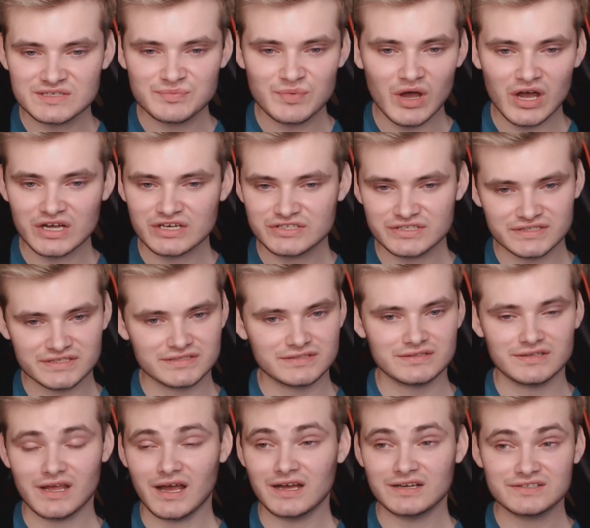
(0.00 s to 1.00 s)
but
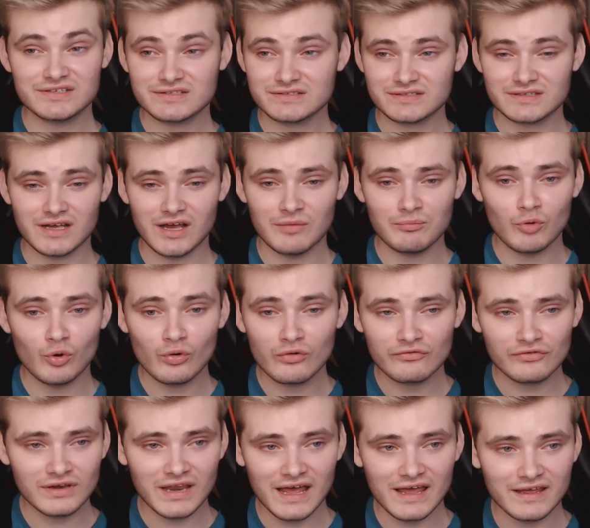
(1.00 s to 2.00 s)
I'm all
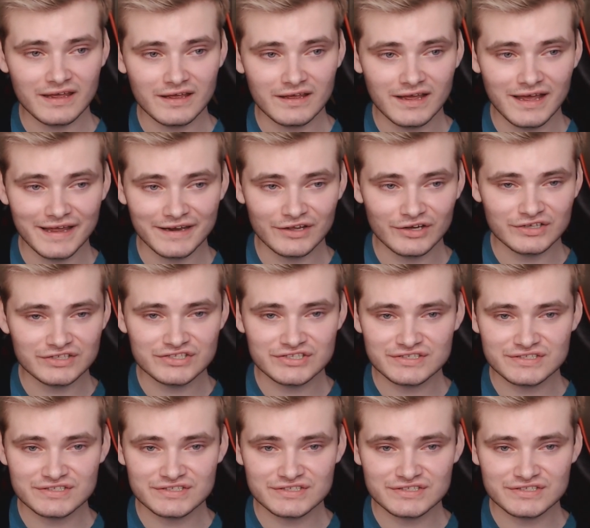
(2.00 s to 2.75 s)
for that here, and I